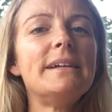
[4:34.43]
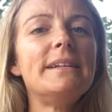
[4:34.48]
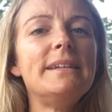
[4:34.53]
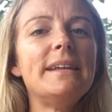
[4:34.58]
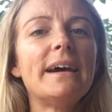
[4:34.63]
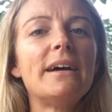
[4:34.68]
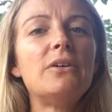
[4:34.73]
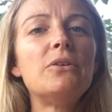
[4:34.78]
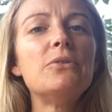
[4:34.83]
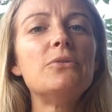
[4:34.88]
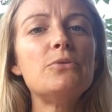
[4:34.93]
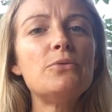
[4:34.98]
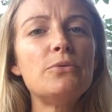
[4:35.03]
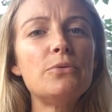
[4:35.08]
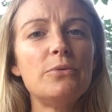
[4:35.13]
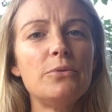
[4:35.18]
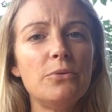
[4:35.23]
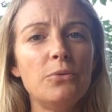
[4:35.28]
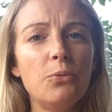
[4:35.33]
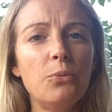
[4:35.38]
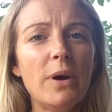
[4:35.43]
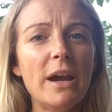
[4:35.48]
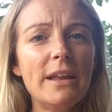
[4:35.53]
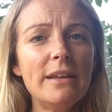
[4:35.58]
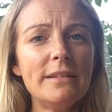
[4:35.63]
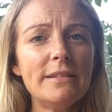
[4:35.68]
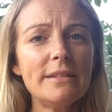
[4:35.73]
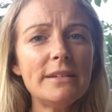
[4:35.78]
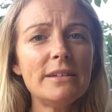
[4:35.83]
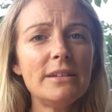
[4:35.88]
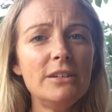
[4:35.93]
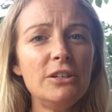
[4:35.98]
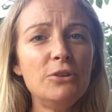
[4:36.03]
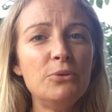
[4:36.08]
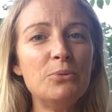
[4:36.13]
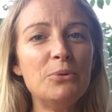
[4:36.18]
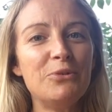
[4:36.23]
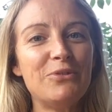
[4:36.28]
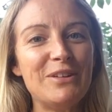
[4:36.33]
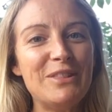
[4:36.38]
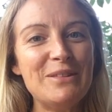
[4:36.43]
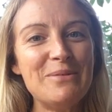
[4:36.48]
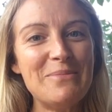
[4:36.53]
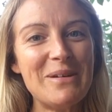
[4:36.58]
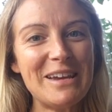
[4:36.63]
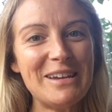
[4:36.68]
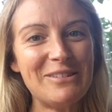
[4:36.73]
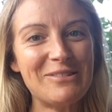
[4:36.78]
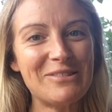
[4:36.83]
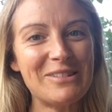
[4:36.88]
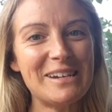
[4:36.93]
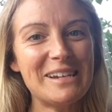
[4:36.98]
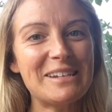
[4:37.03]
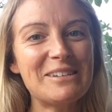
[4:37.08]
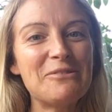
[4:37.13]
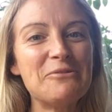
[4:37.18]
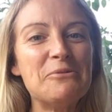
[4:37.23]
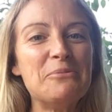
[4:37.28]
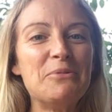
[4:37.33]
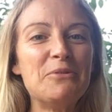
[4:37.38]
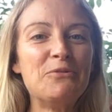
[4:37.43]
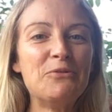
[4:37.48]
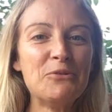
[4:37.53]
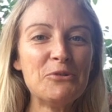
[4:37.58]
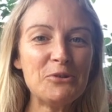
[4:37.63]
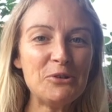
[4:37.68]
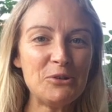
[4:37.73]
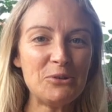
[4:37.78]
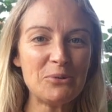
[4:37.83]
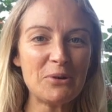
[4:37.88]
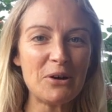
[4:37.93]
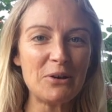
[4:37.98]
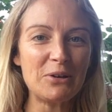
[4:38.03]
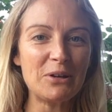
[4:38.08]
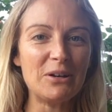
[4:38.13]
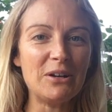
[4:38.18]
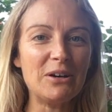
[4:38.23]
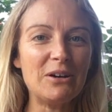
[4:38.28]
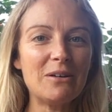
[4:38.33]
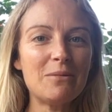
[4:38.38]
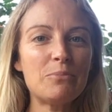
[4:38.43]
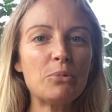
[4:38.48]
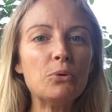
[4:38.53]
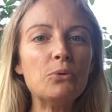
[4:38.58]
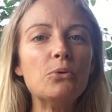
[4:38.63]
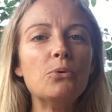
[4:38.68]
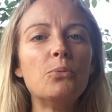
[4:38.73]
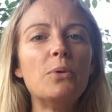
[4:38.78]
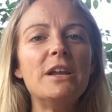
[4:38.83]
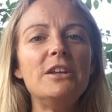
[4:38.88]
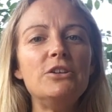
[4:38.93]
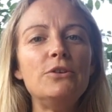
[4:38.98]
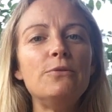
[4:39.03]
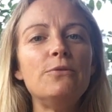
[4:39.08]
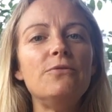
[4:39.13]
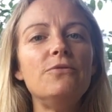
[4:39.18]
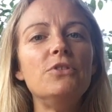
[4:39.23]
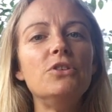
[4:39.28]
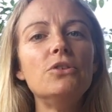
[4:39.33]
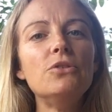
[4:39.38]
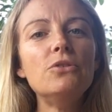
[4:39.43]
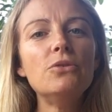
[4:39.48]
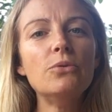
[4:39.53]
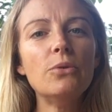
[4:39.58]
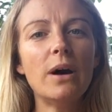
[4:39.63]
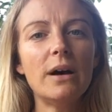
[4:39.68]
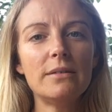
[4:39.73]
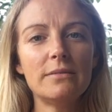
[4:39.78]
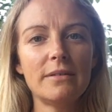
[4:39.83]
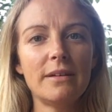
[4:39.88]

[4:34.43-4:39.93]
Now, when you were in the matrix, or before you'd woken up, or when you view